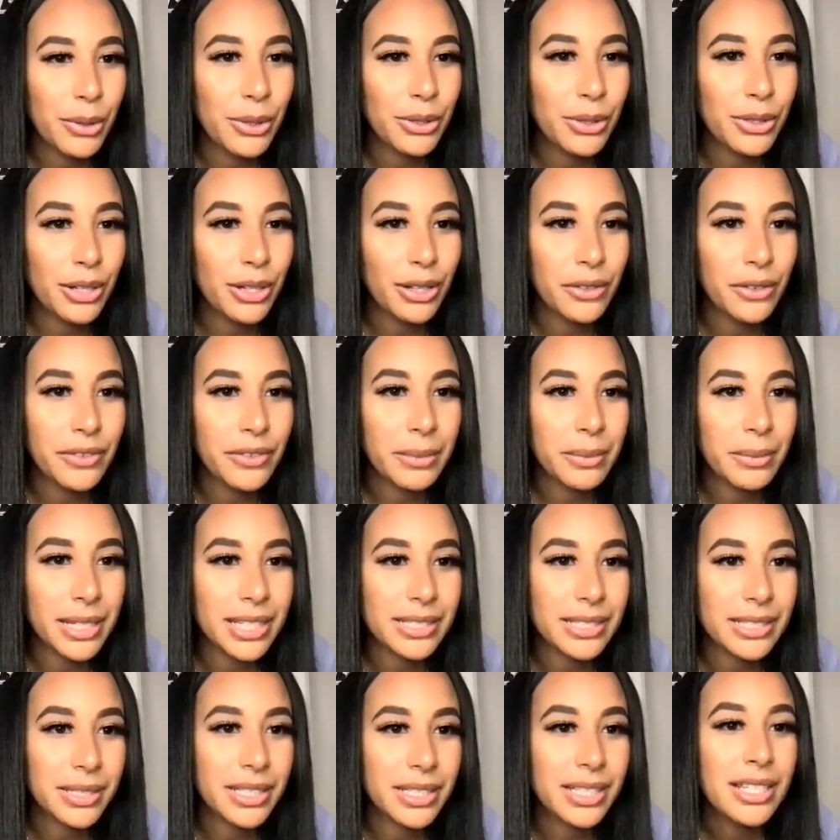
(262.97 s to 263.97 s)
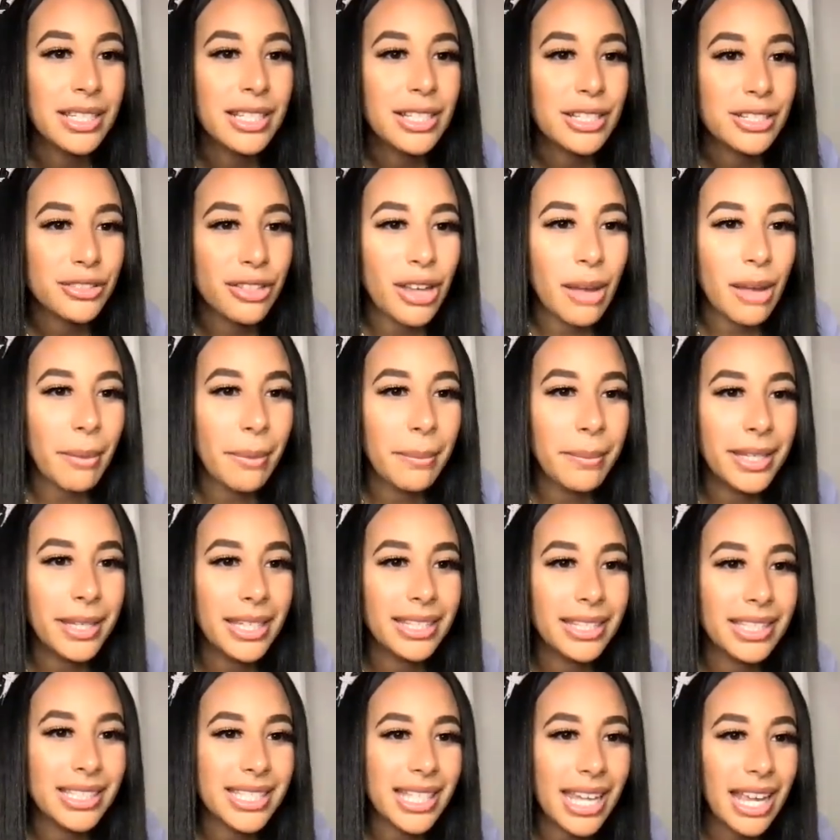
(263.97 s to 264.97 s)
I'm going all over the place, but drop
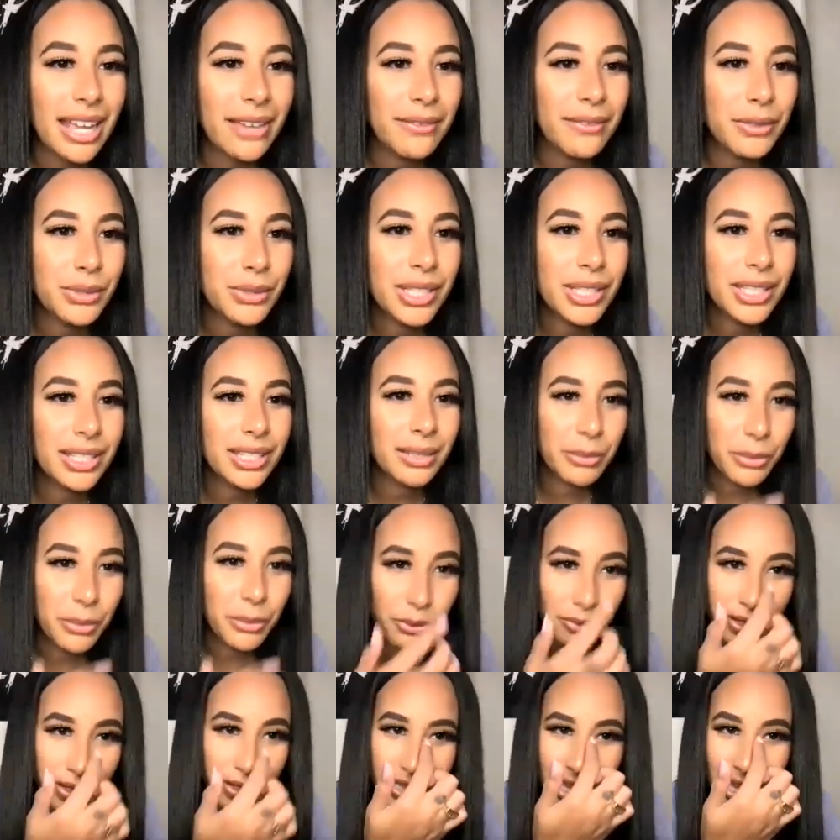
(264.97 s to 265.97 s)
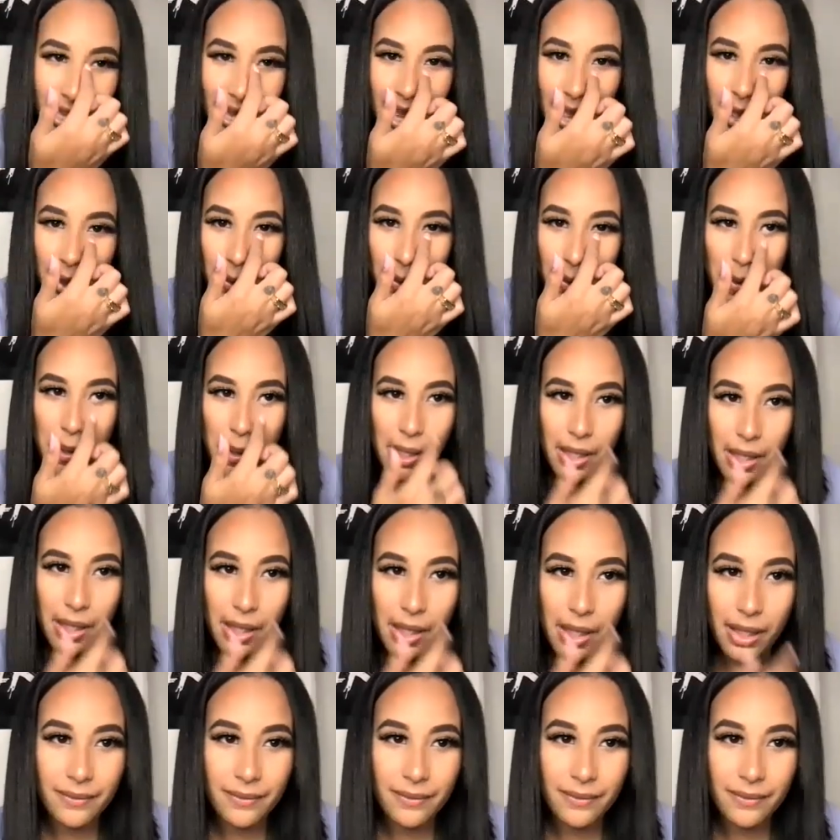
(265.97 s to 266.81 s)
a me in the chat if you've seen the movie Get Out.